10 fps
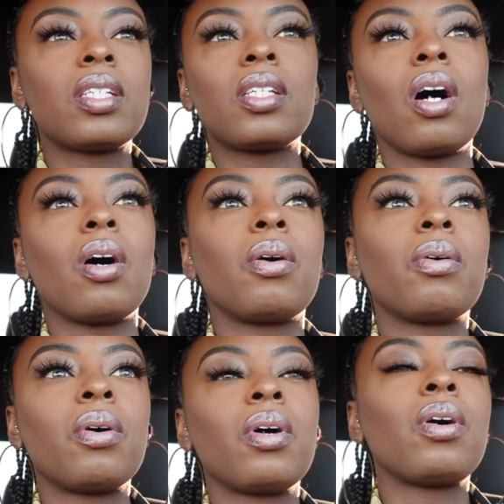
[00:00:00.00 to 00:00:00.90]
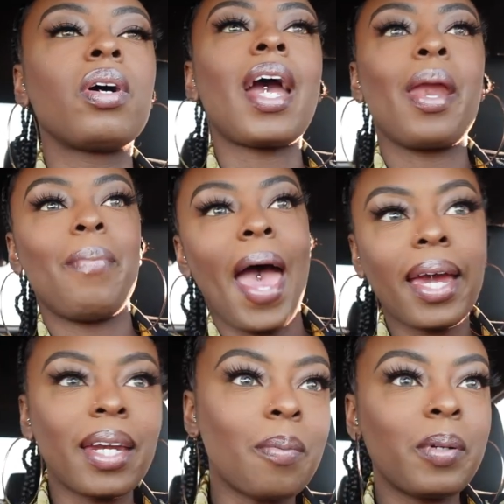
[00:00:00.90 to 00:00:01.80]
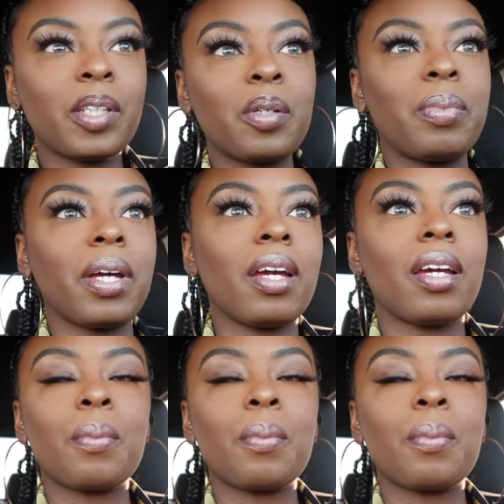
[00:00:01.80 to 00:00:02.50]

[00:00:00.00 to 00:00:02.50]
So gotta back it up a little bit